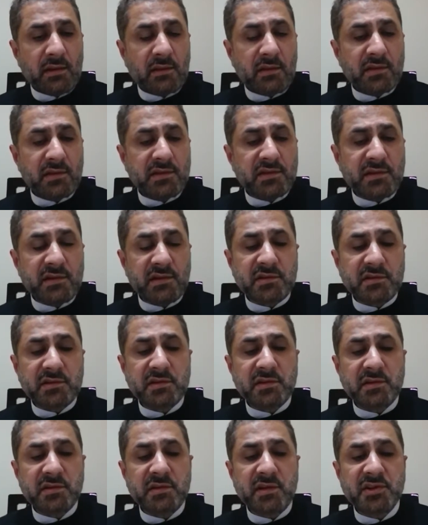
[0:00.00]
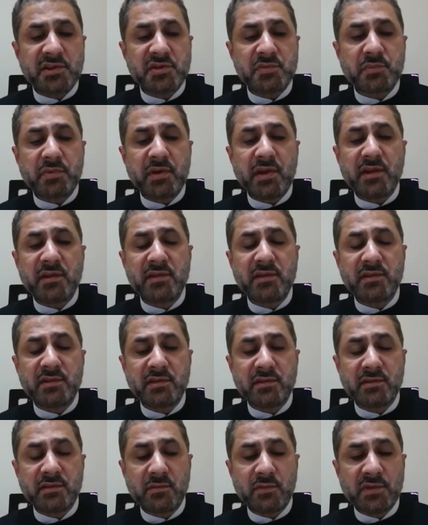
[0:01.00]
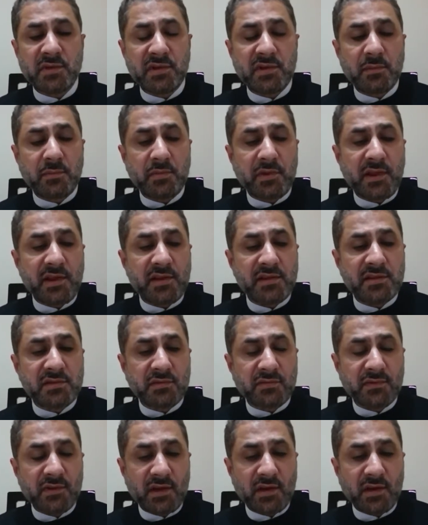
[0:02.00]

The children are spread within the plains of